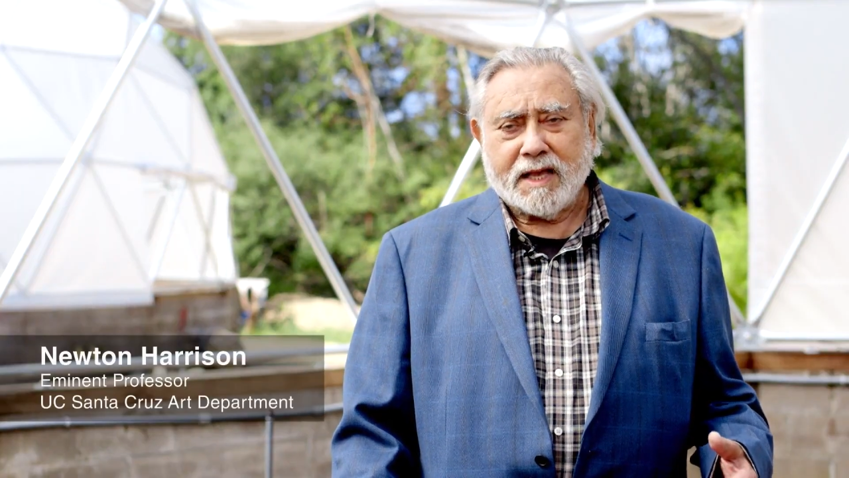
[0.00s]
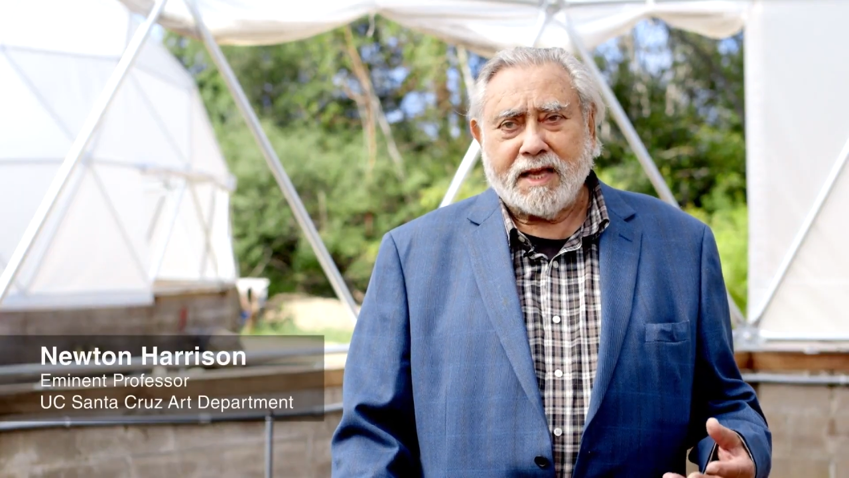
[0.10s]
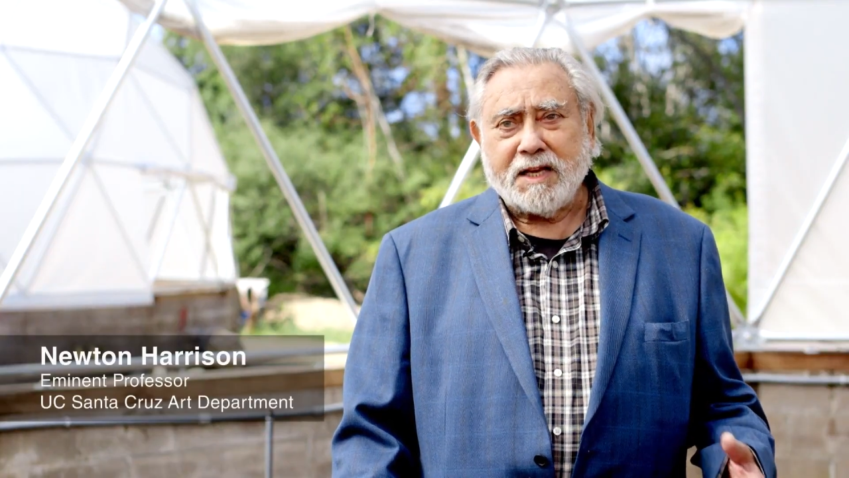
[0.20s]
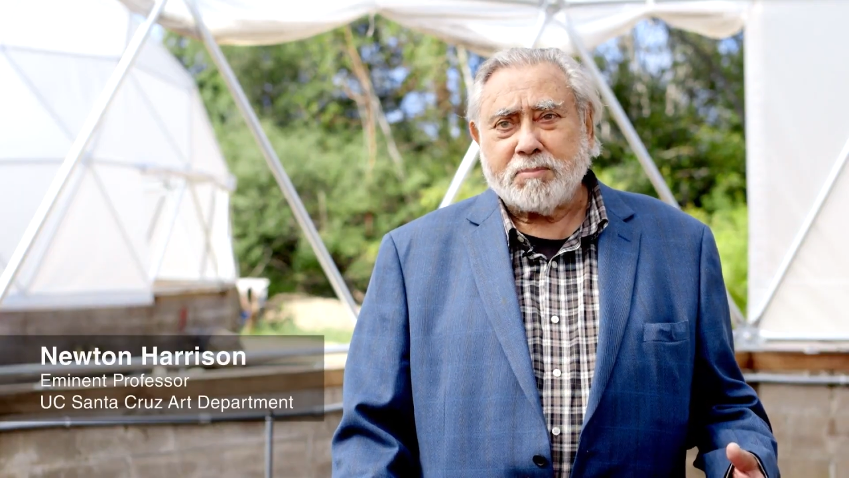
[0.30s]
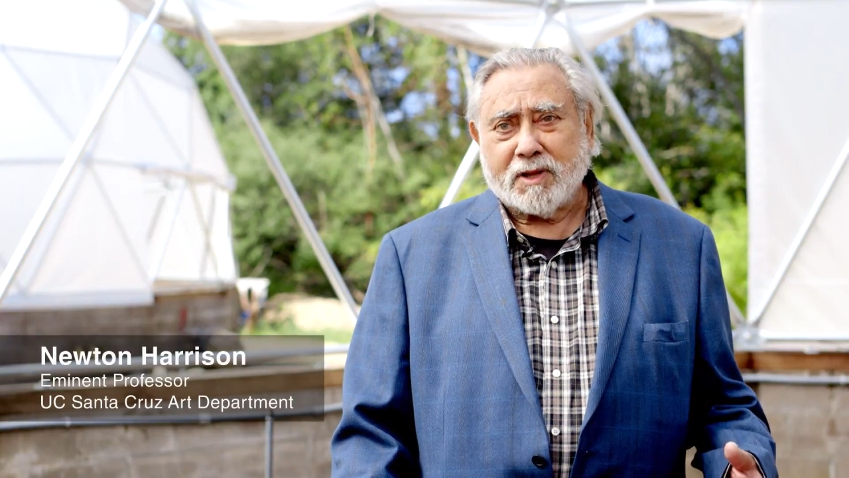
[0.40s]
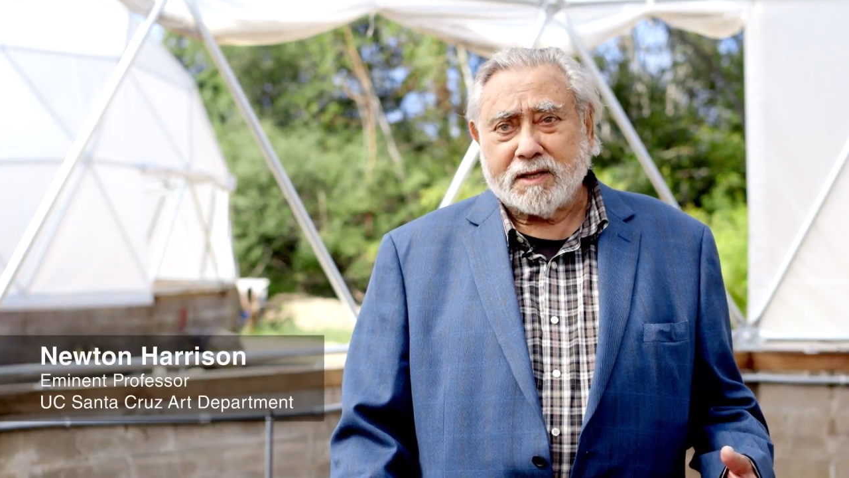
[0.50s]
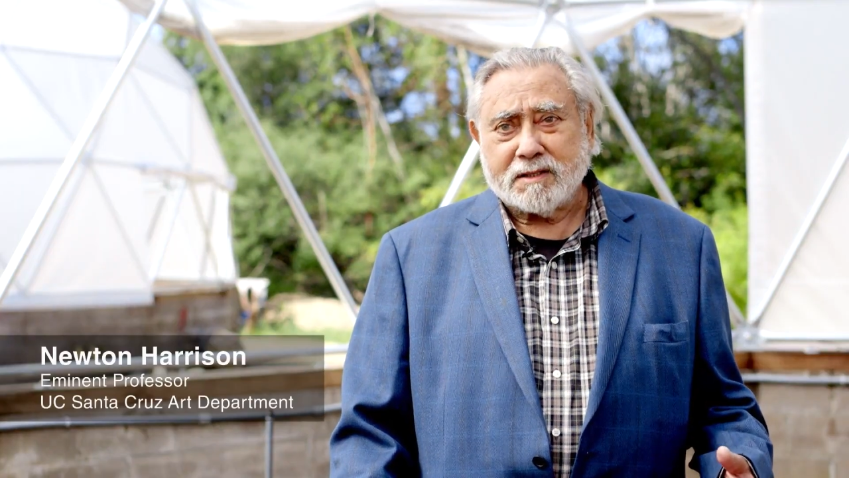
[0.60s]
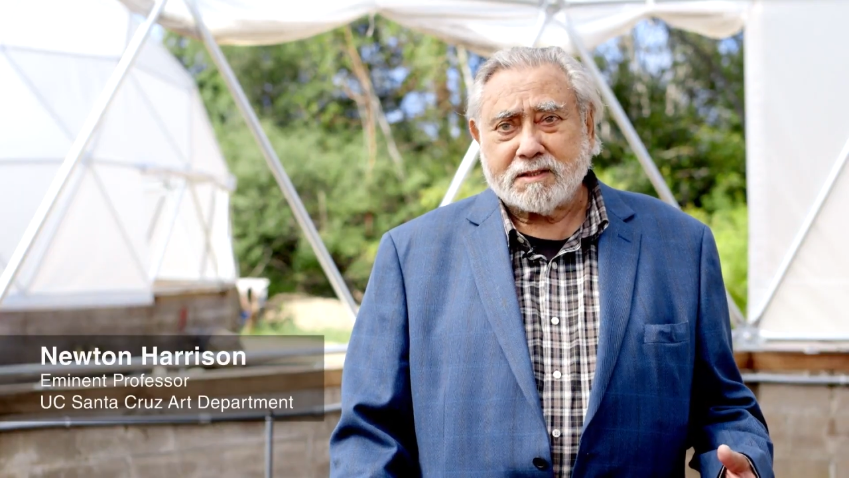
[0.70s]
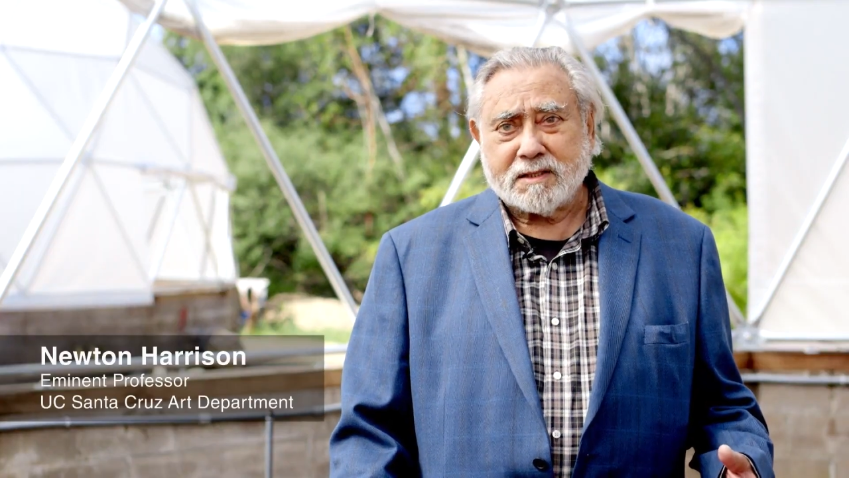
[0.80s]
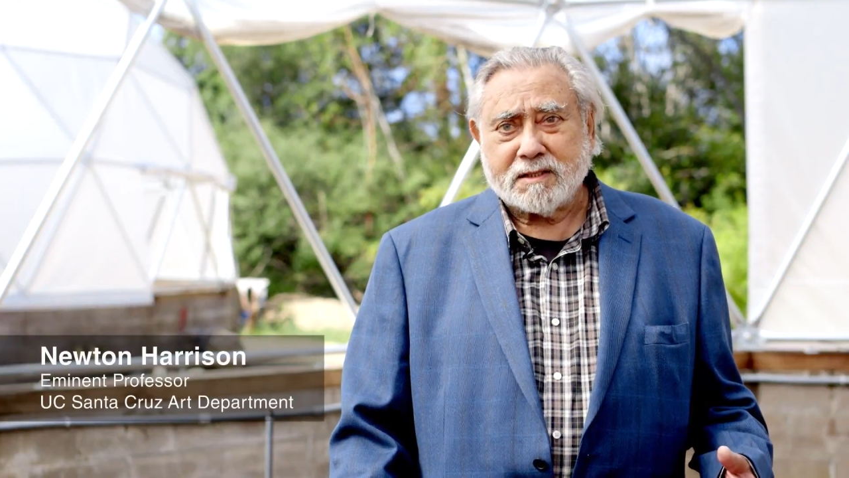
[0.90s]
Any
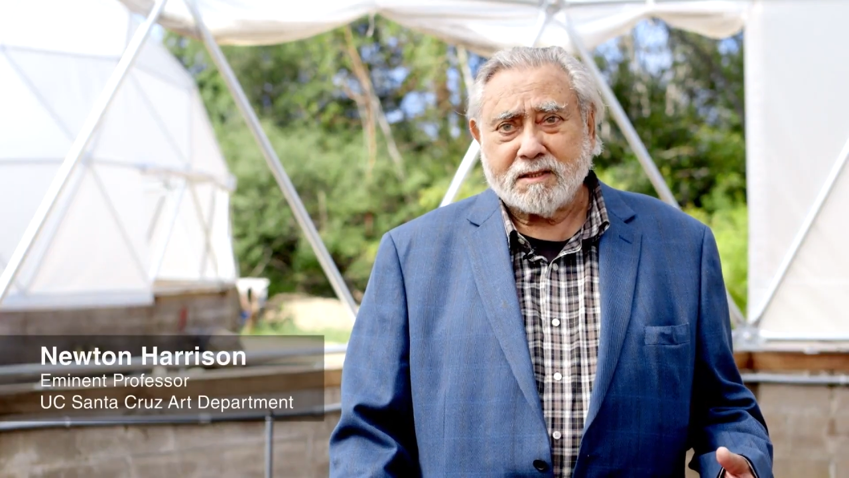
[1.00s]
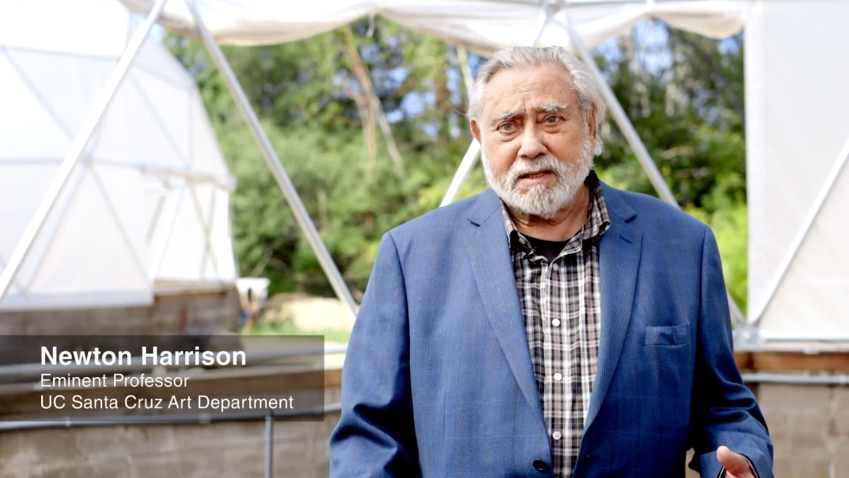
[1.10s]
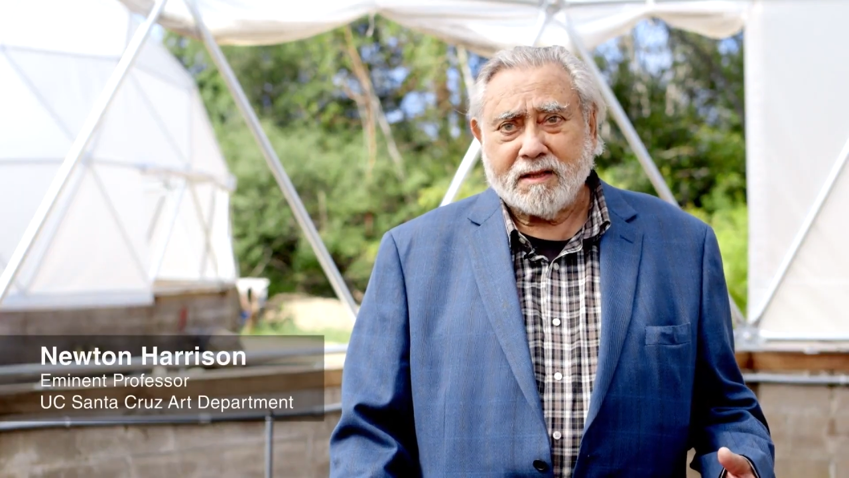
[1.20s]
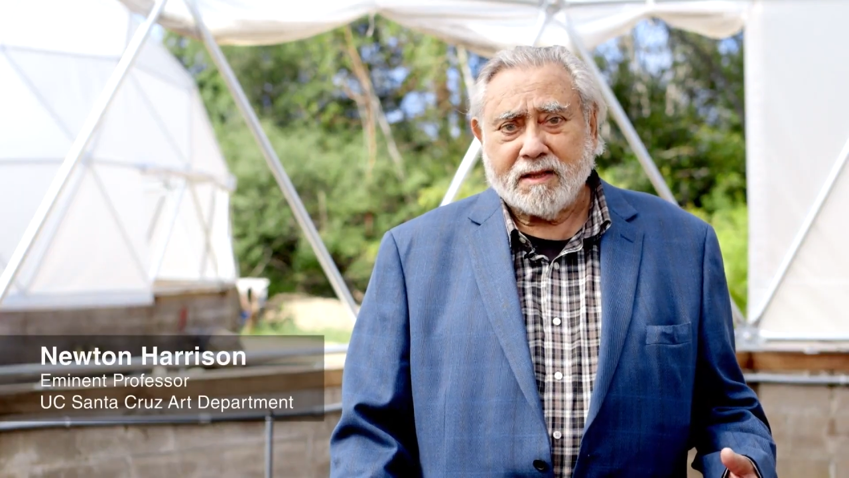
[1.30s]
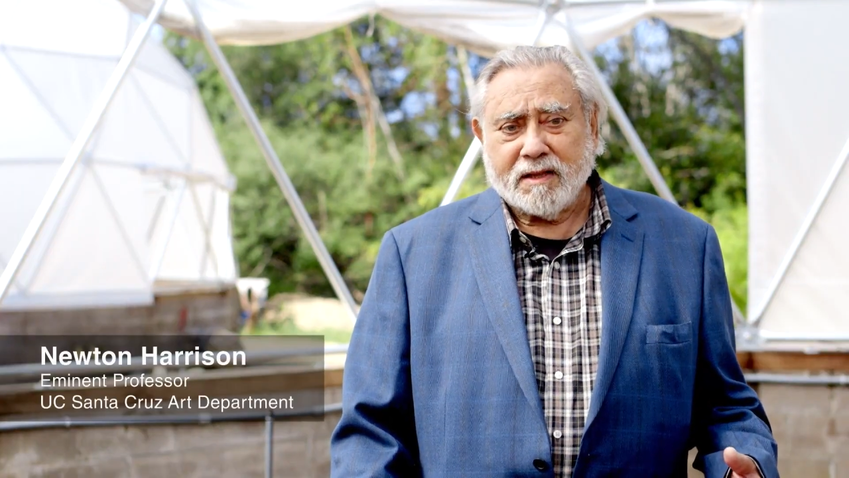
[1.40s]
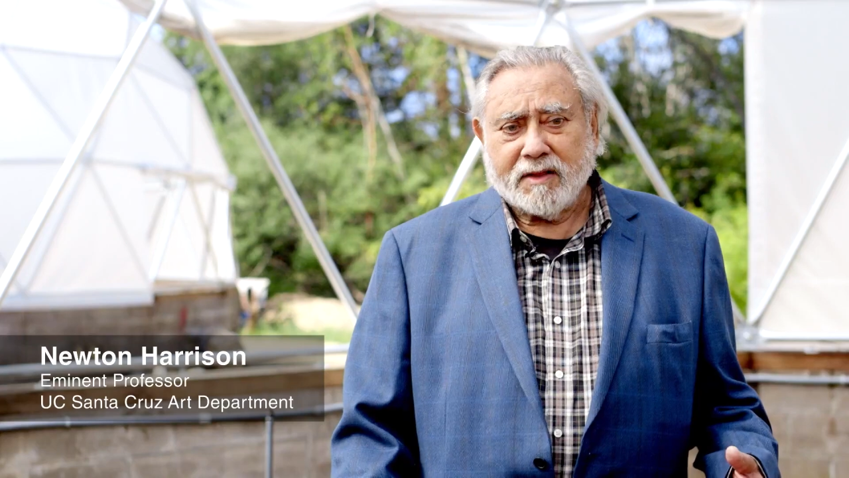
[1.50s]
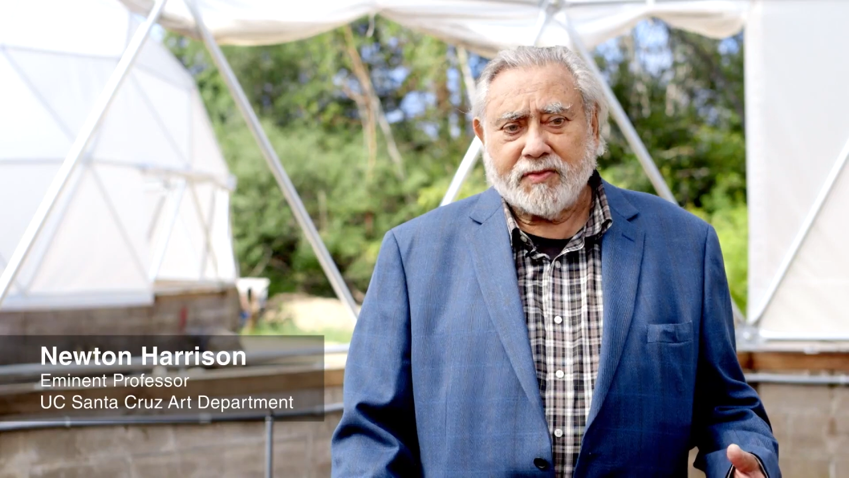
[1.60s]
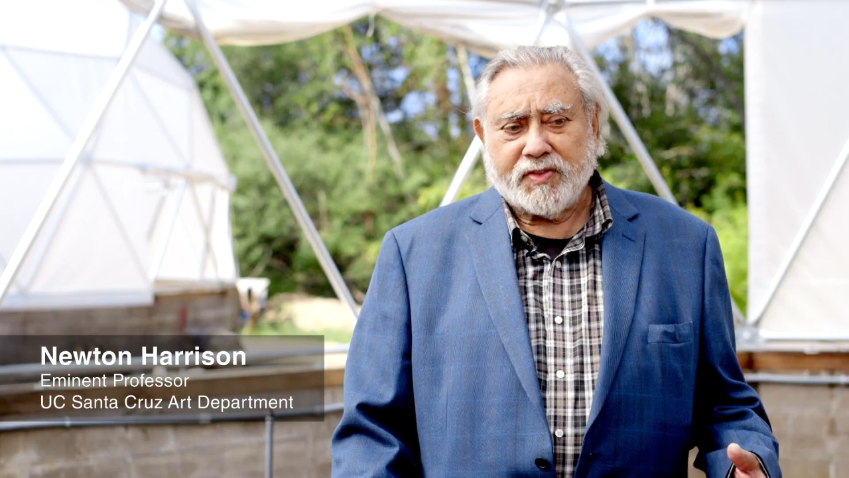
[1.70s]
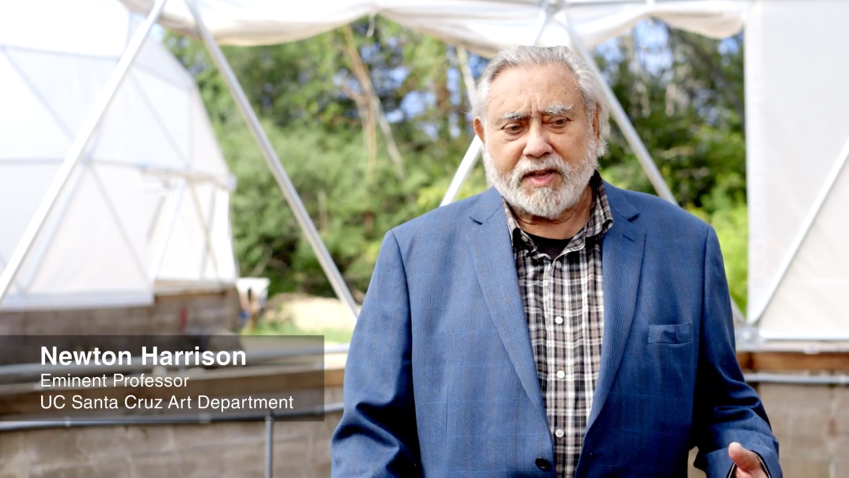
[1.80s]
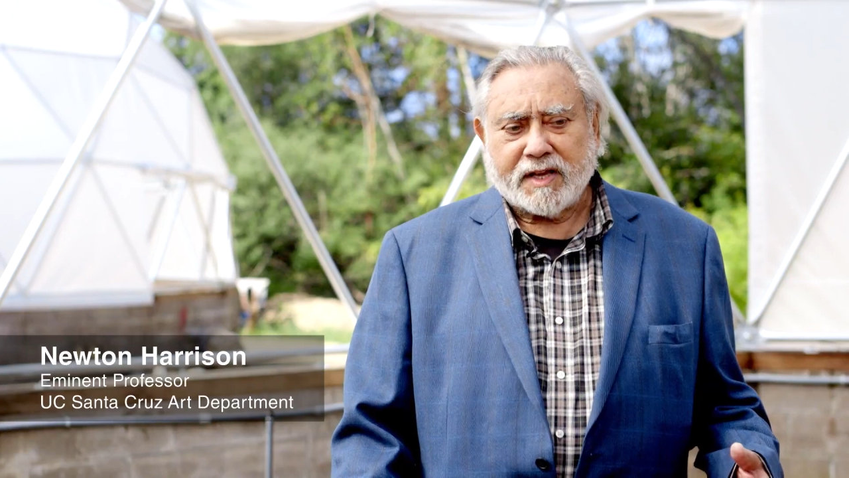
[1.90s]
place
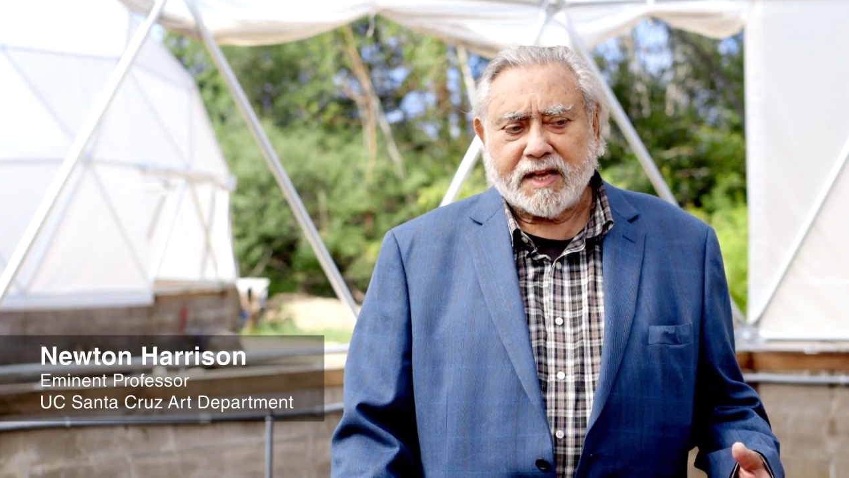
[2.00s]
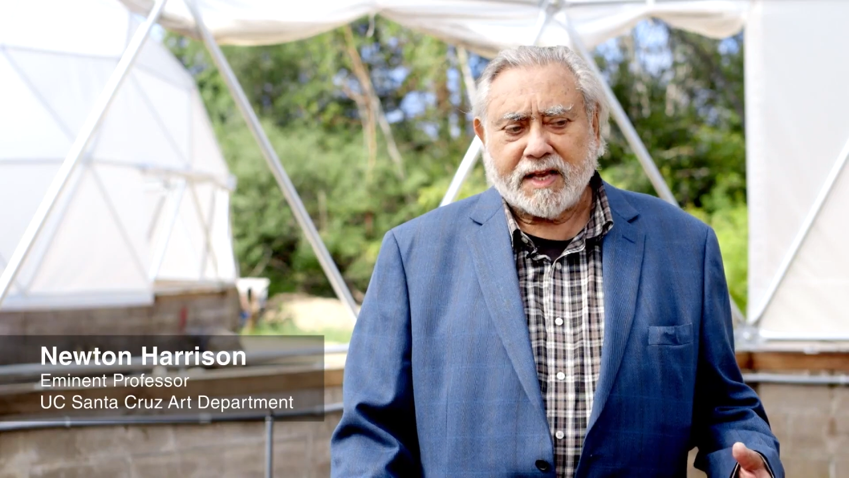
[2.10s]
that